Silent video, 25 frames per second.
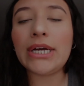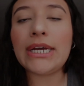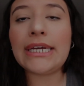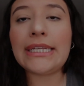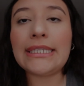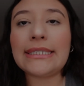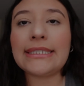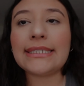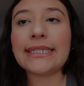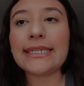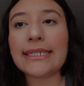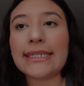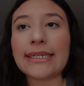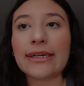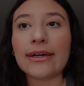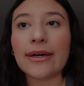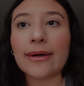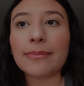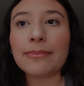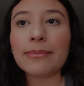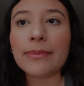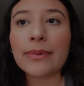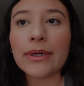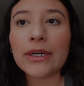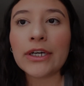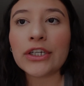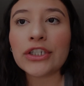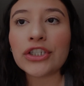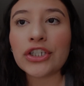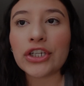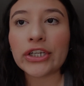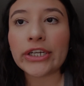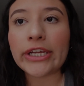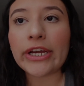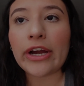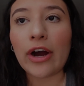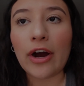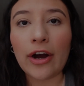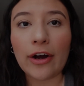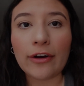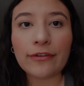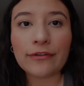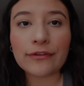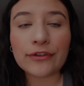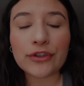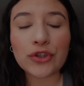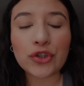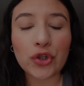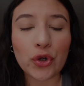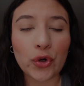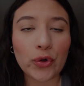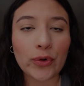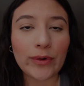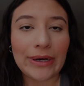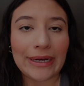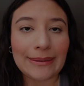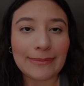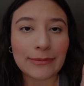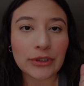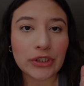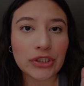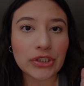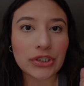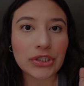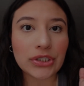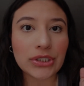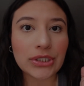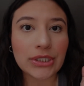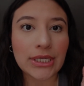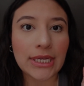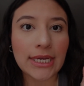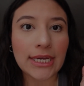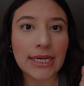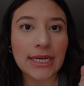ended up shutting off, so I'm just